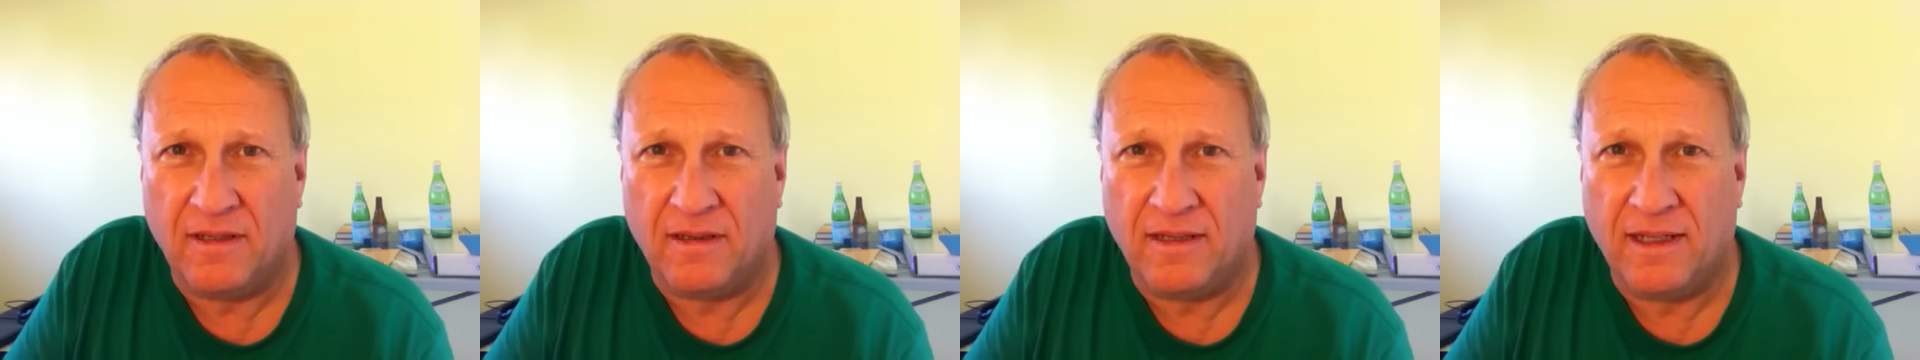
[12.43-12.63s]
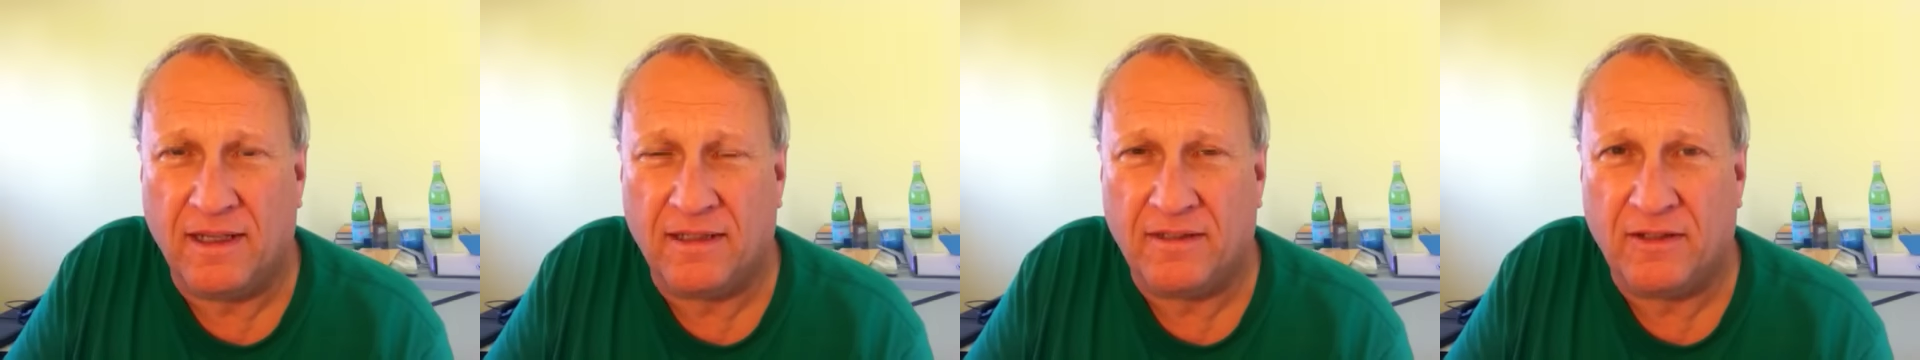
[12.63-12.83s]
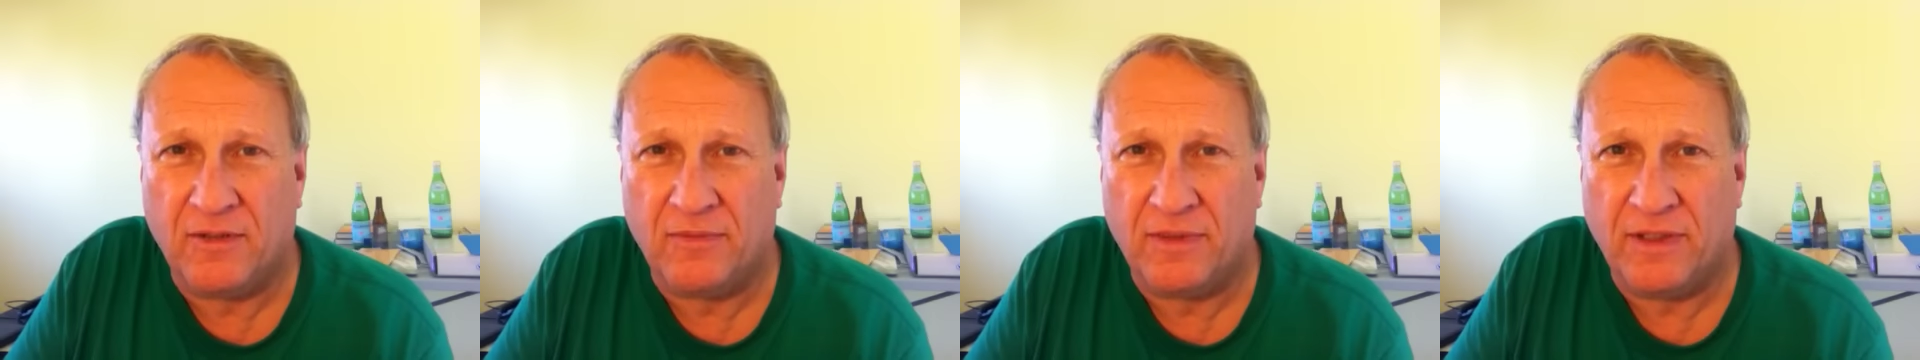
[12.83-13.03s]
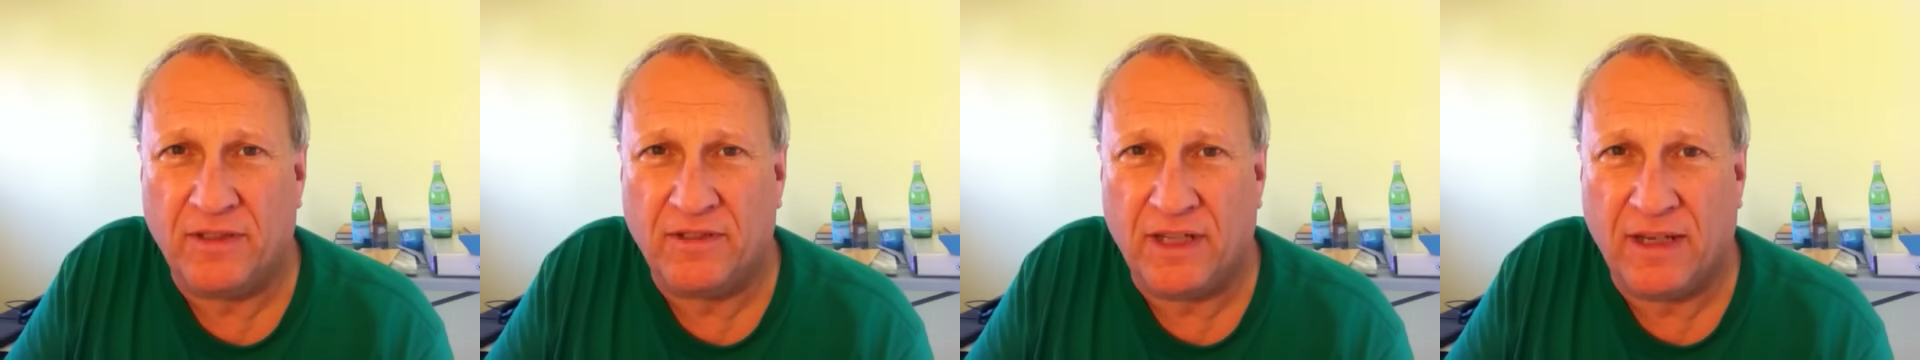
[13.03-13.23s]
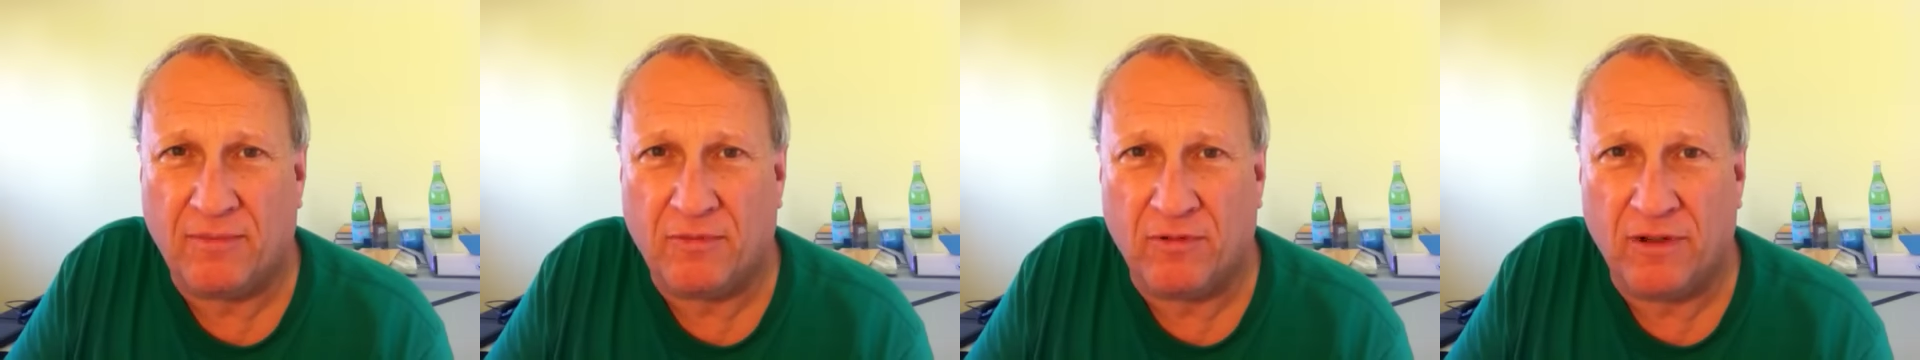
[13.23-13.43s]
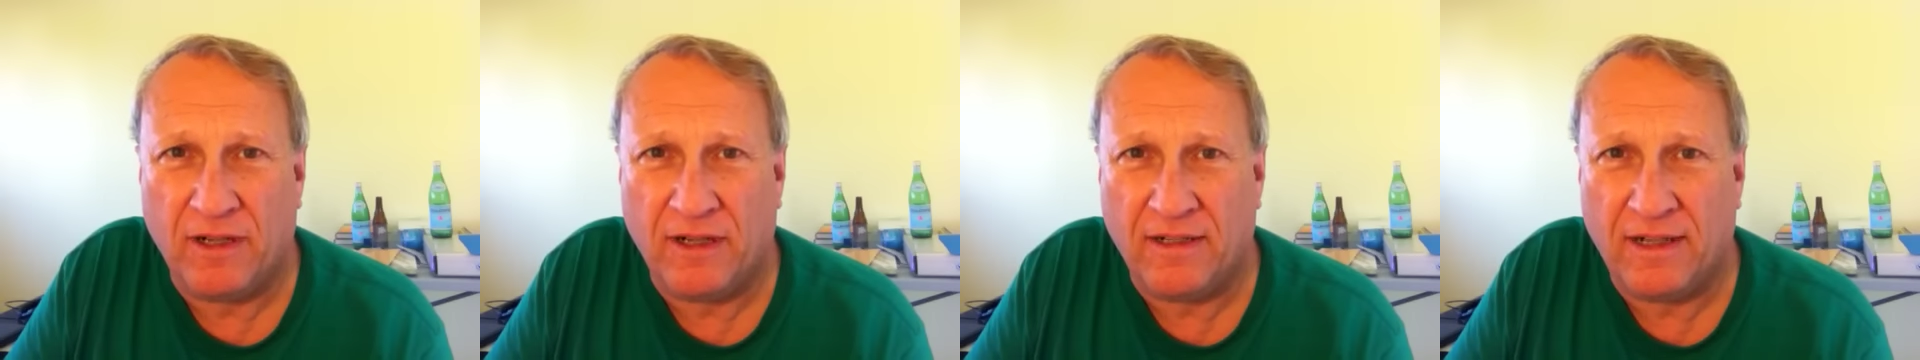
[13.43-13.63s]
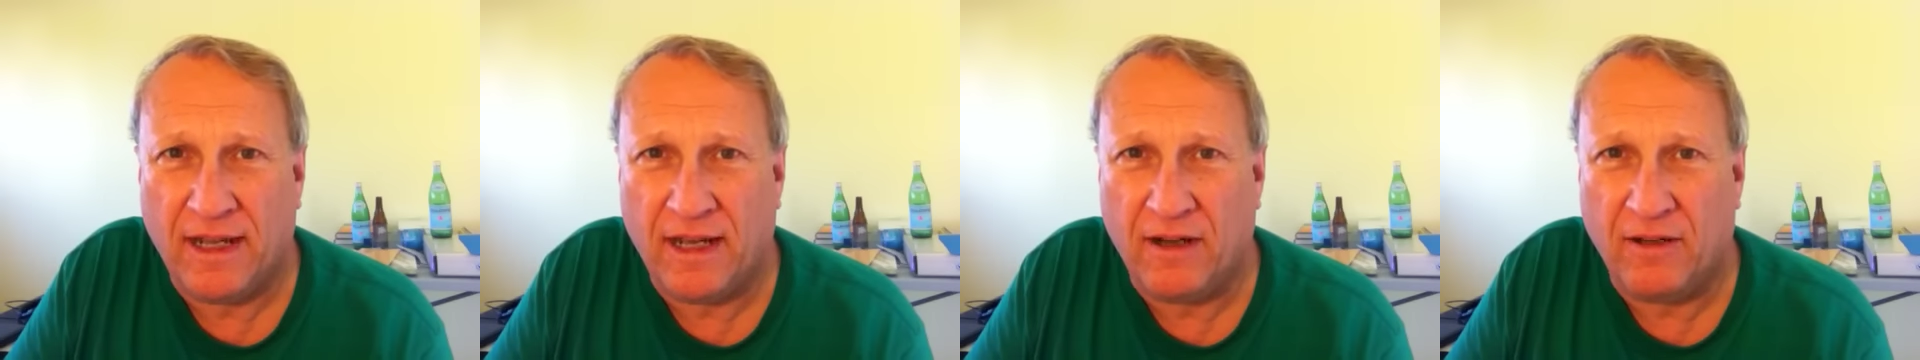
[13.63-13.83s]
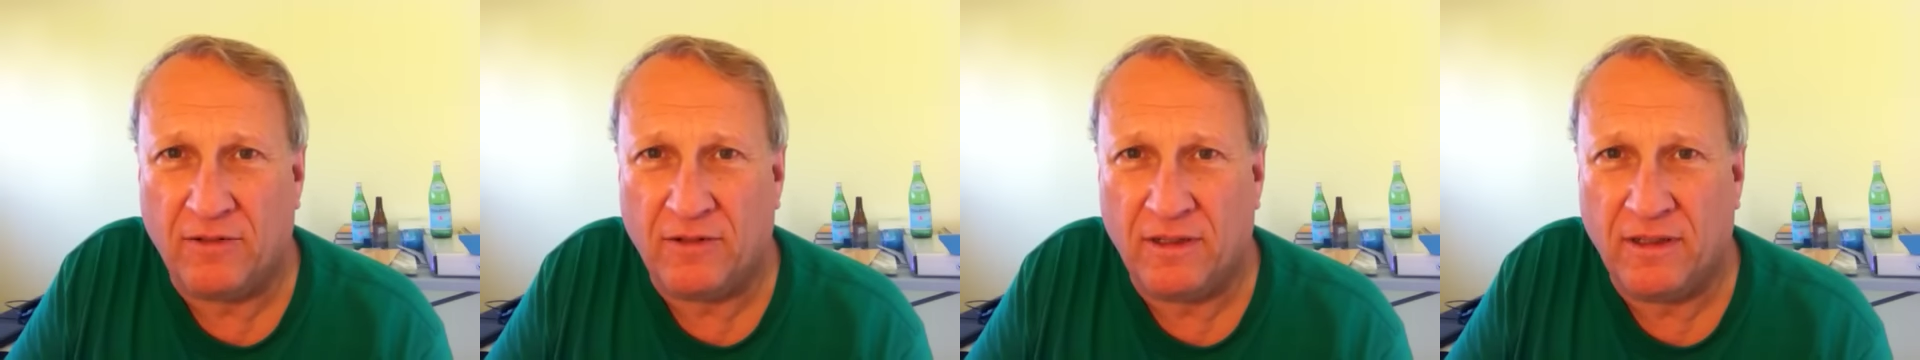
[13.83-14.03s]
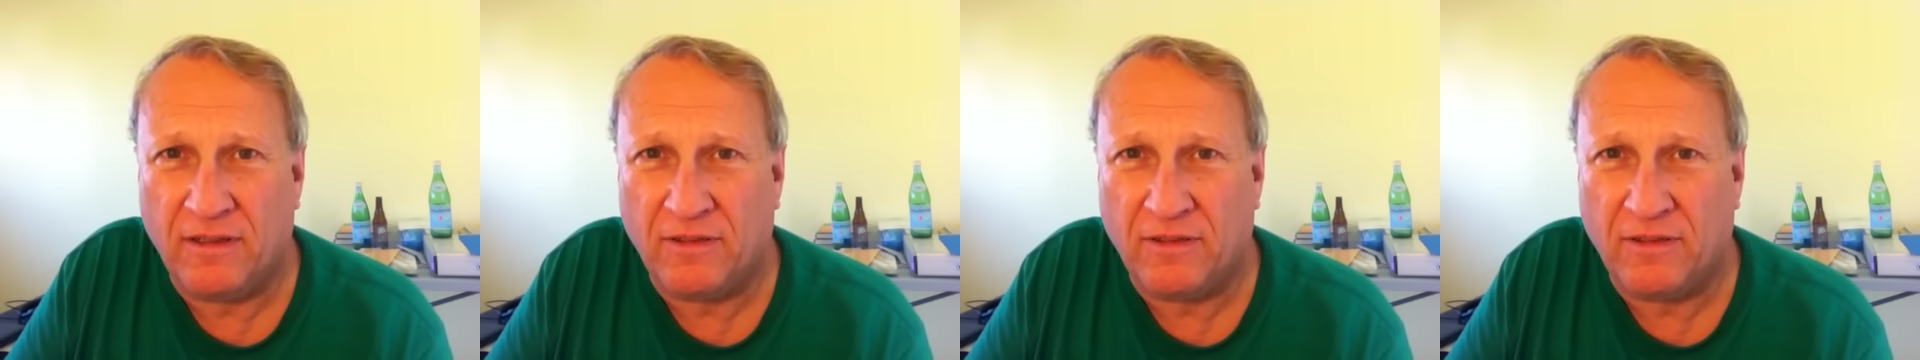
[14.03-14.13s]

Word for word: that can be separated out